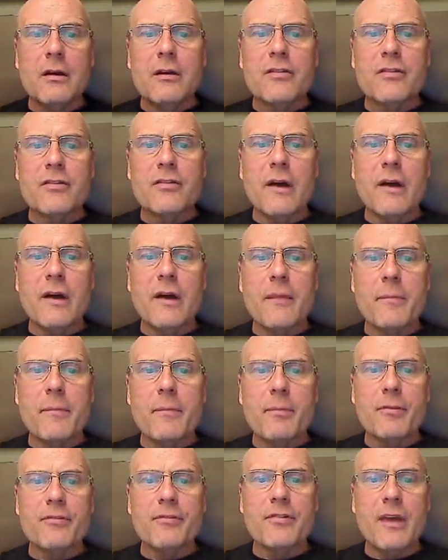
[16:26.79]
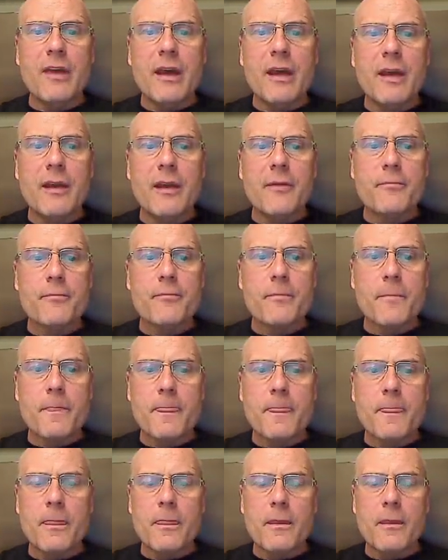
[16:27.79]
So other people say,
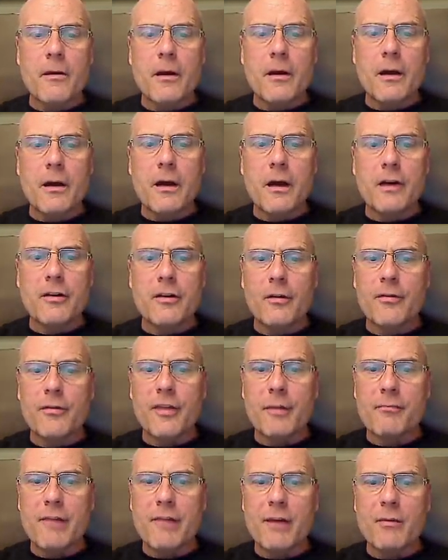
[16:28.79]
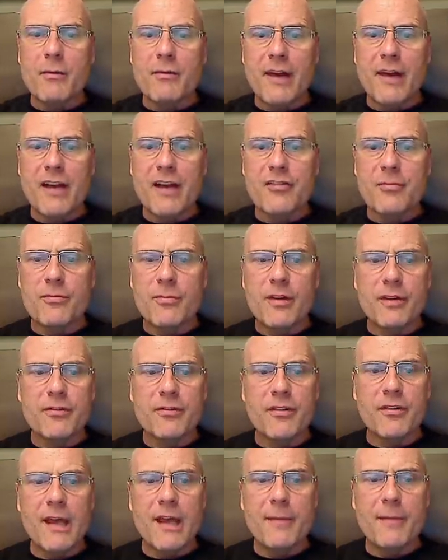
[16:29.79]
I don't think Brett would flash himself
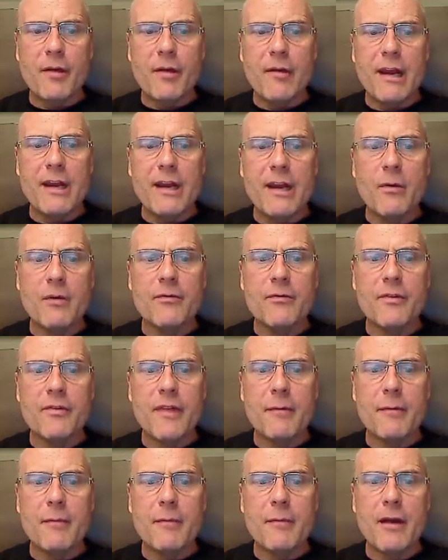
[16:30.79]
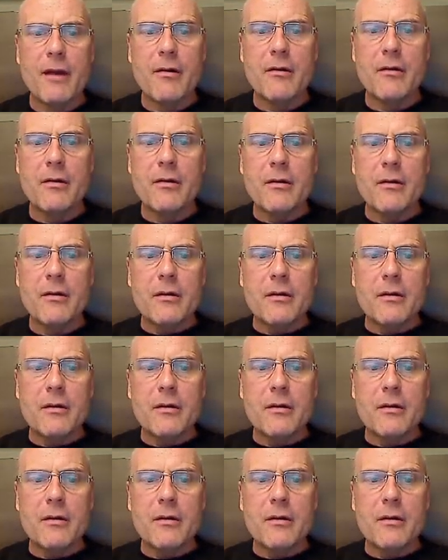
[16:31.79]
to Debbie or anyone for that matter.